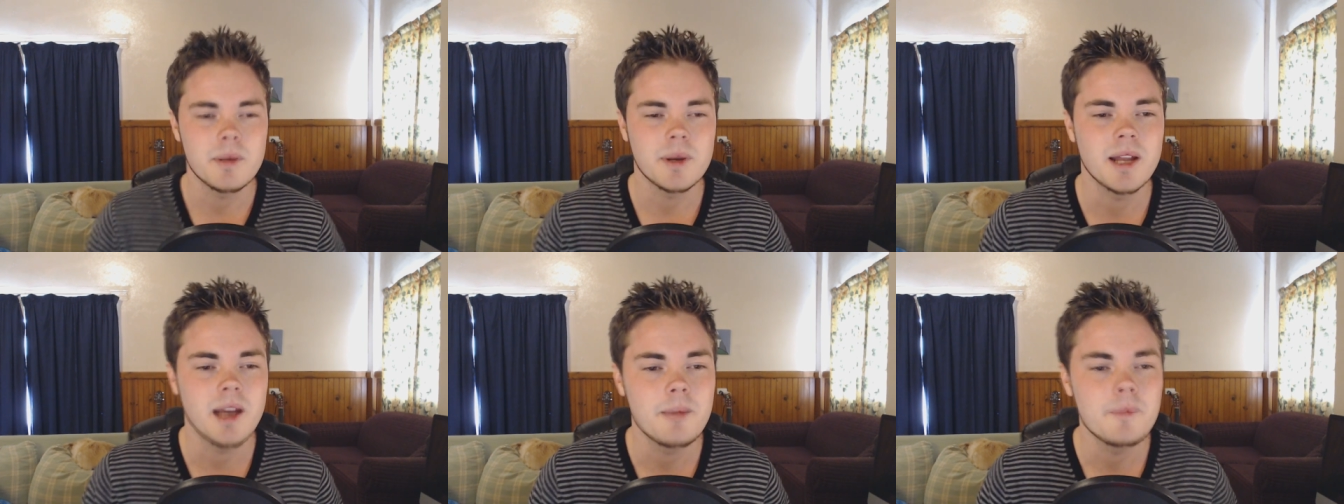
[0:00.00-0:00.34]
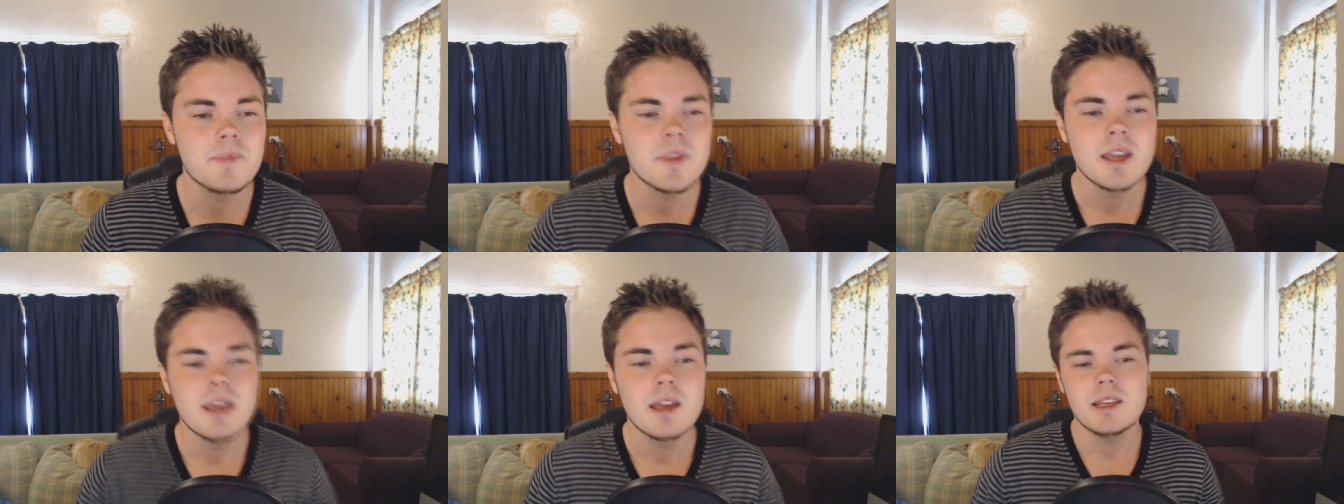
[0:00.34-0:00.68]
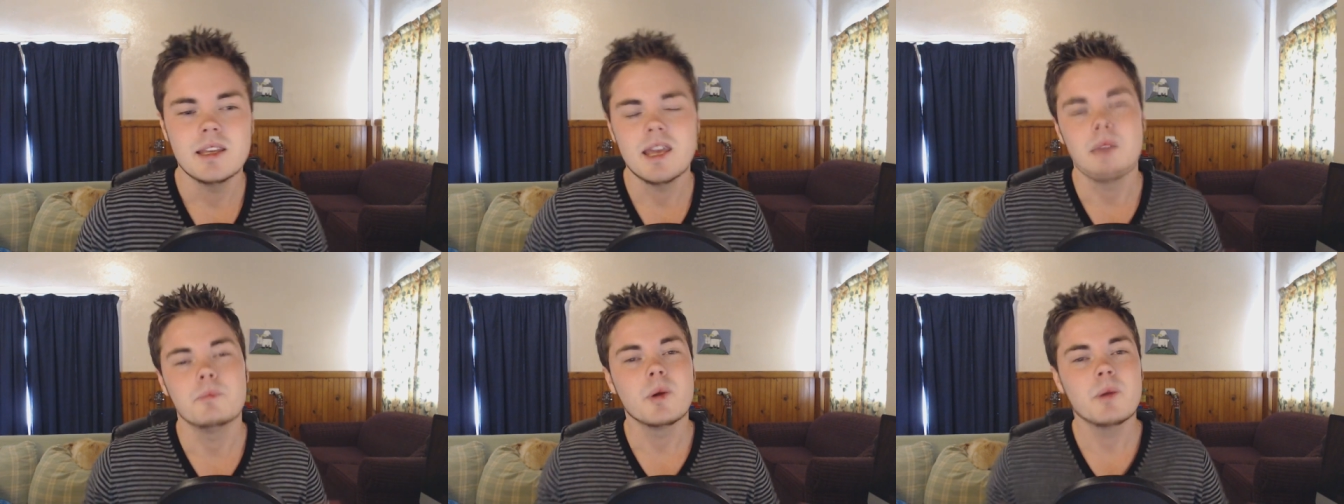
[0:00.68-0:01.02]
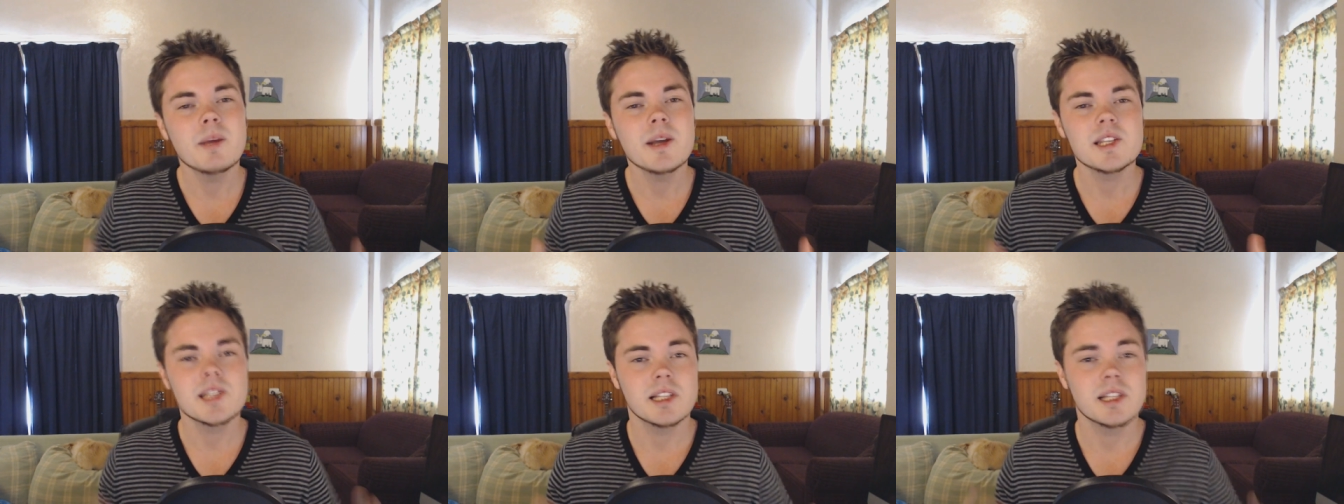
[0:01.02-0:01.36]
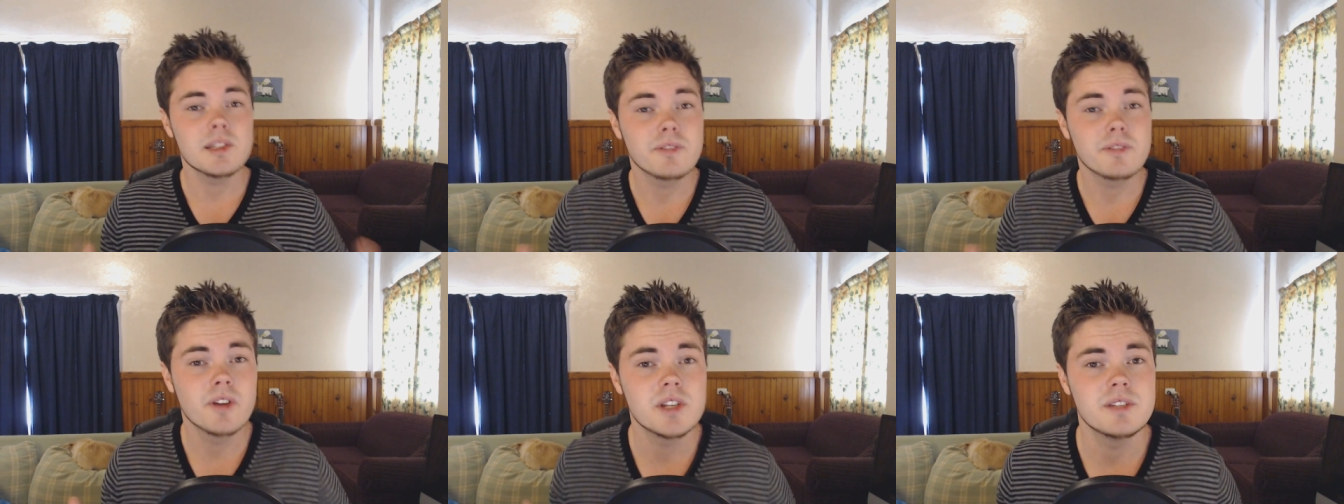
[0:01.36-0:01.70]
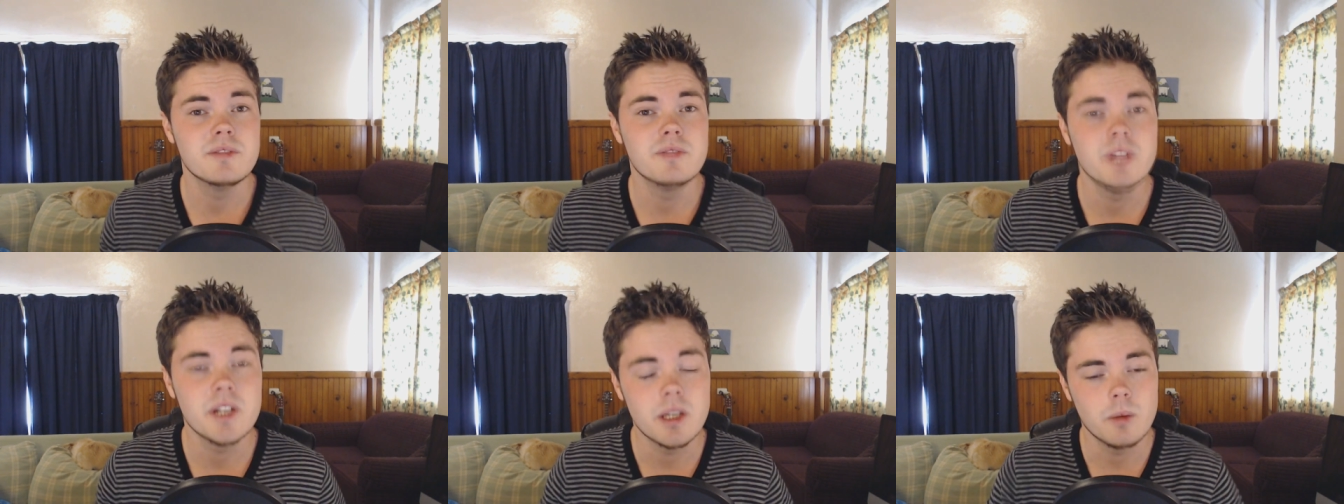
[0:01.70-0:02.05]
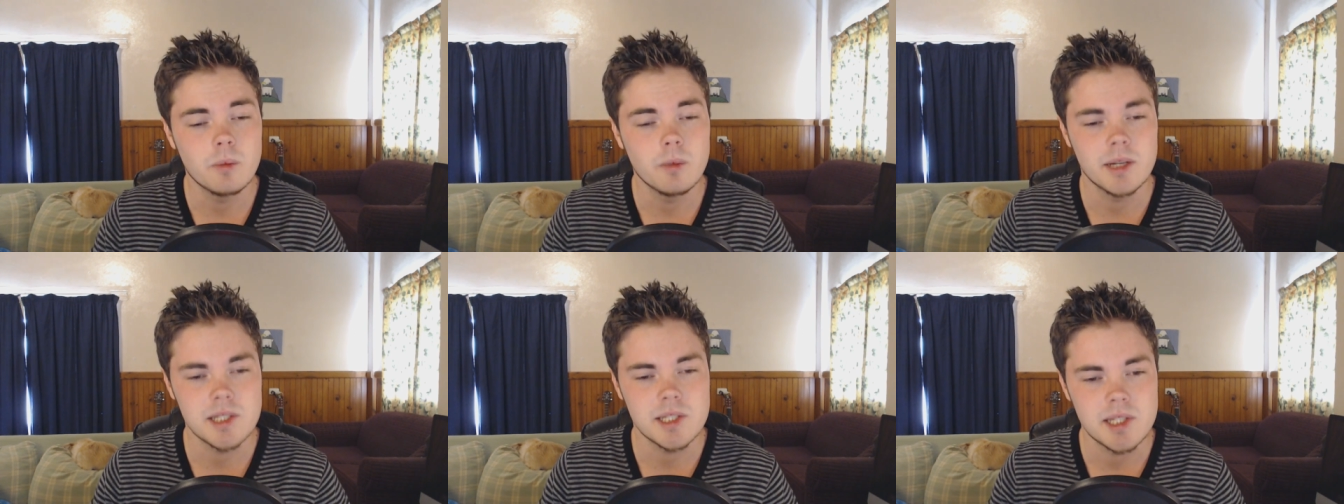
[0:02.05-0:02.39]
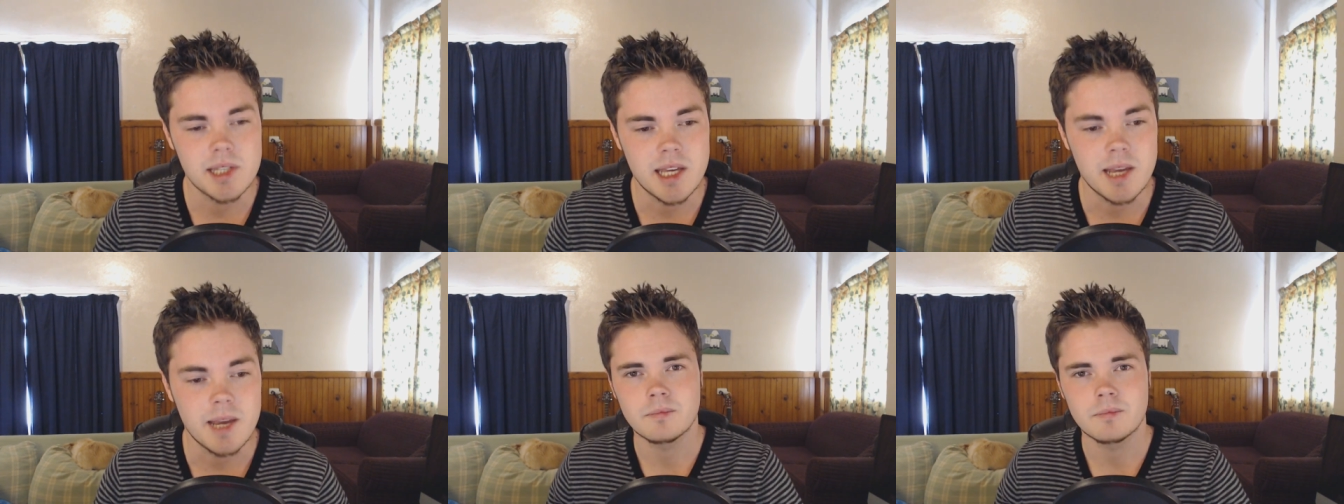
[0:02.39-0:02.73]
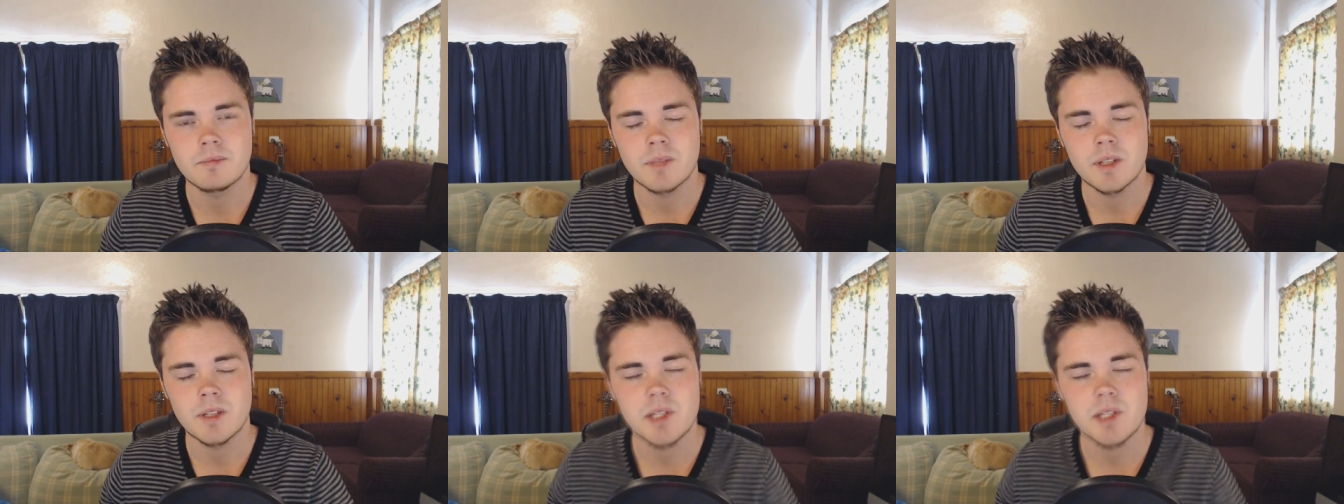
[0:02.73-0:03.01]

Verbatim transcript: But uh, yeah, but basically the first video ones there.